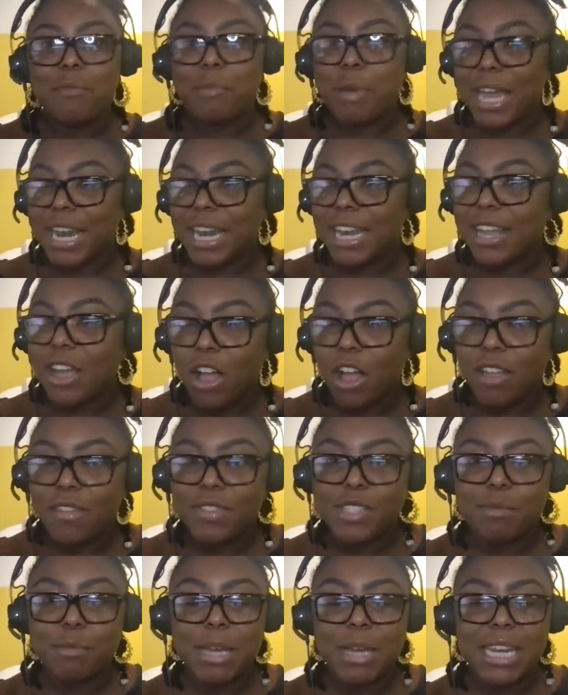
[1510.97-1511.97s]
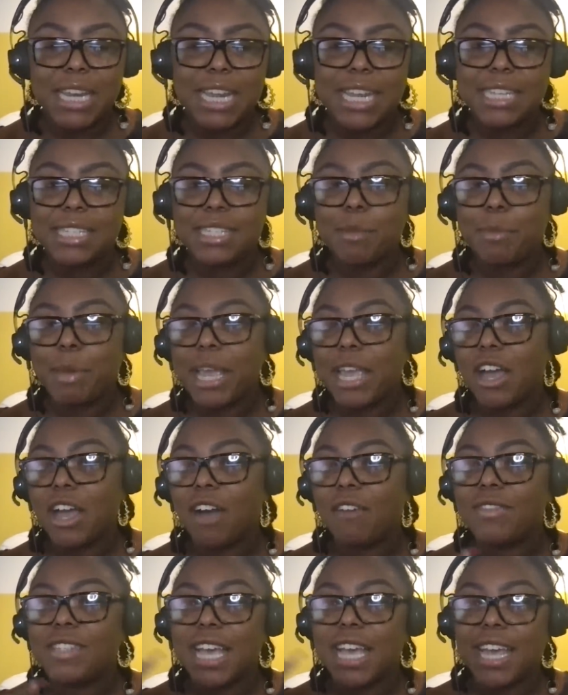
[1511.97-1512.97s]
putting all this money into paying
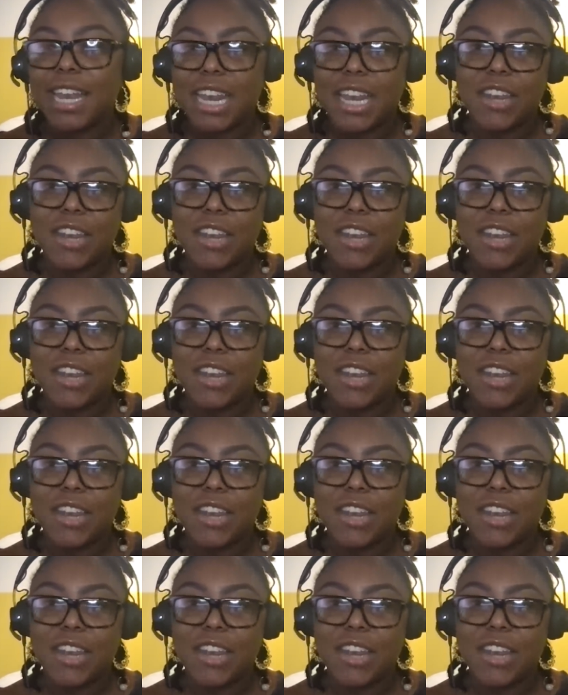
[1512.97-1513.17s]
off debt